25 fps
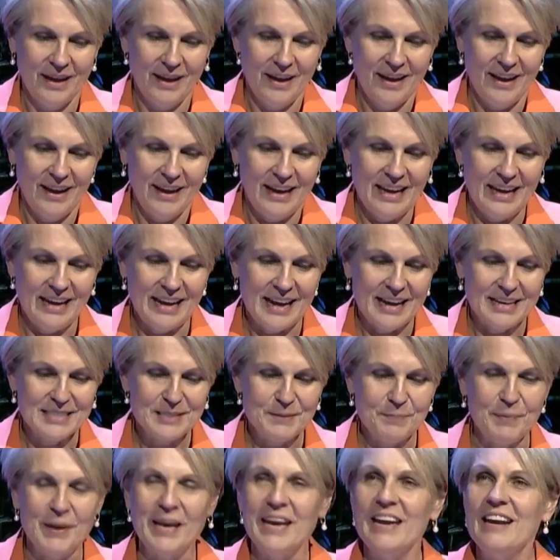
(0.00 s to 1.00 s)
It has
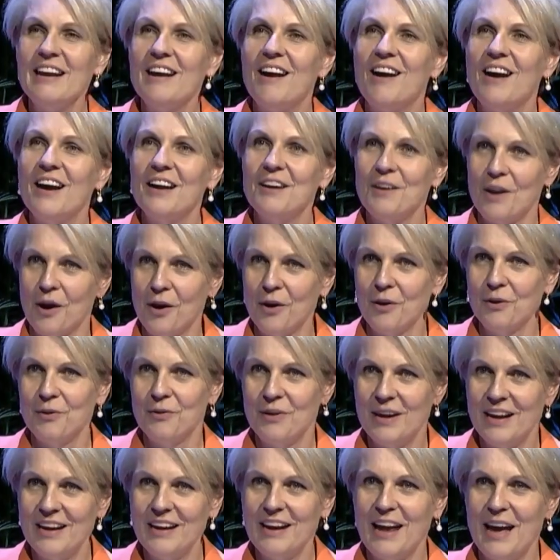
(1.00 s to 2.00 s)
been, I know,
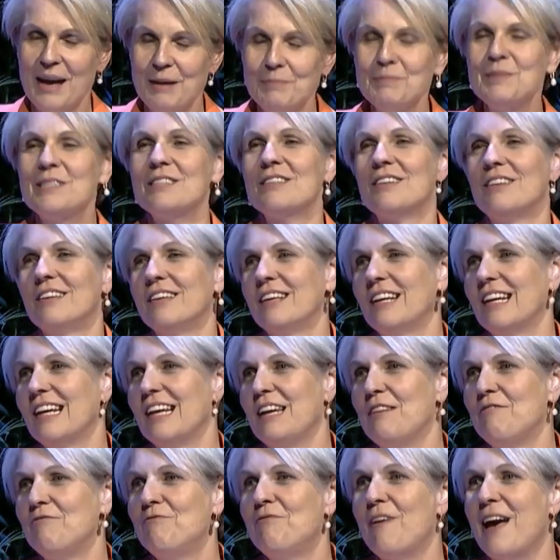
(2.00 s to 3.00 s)
an absolutely
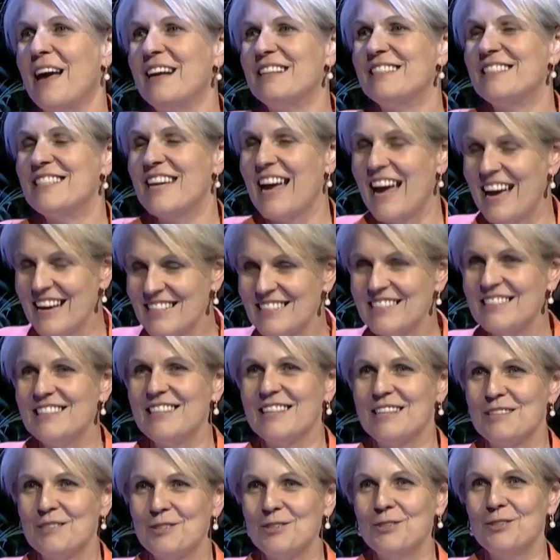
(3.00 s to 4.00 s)

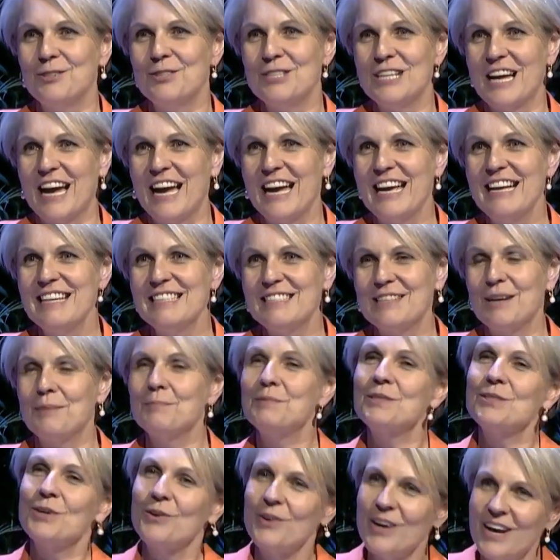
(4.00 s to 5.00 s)
fantastic 2 days. I'm
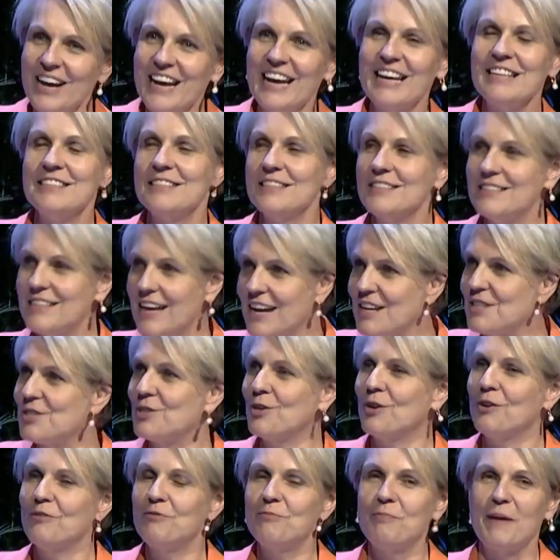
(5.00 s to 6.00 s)
sorry I had to dash
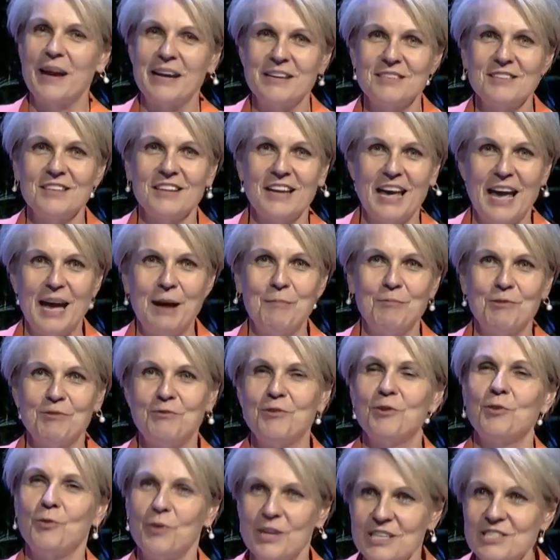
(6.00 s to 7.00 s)
off back to Canberra for
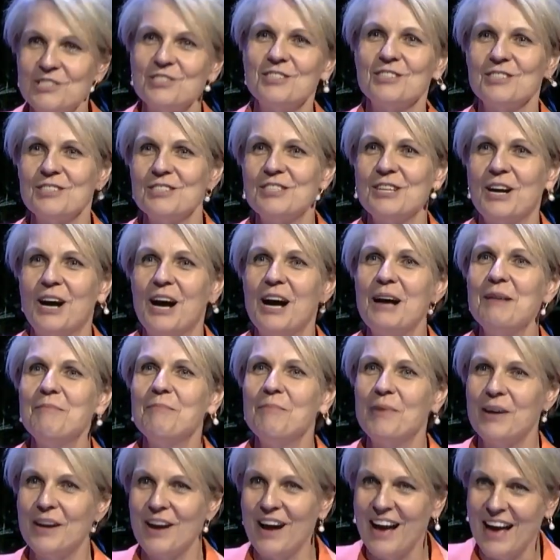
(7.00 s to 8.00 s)
question time,
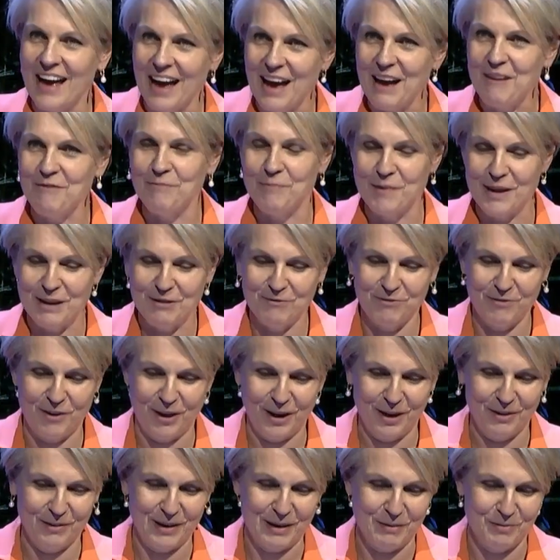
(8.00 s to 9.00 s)
but I have been
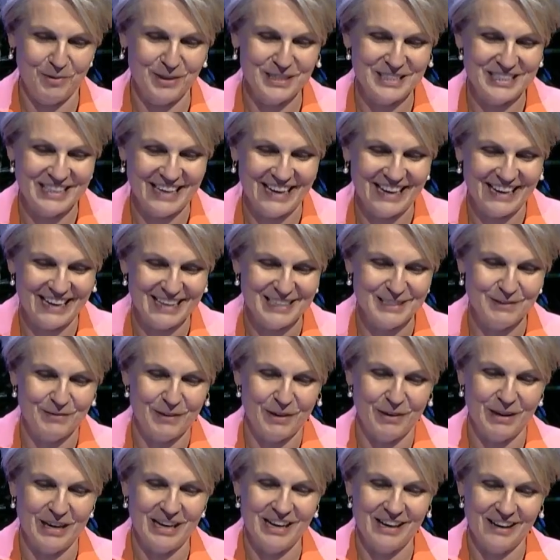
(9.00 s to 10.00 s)
following proceedings
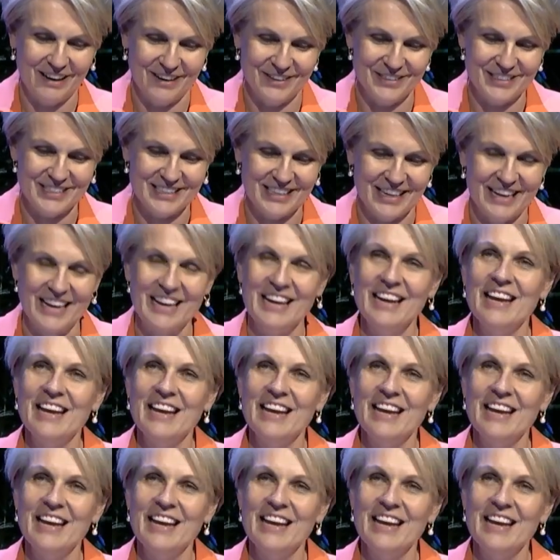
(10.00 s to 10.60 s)
very closely.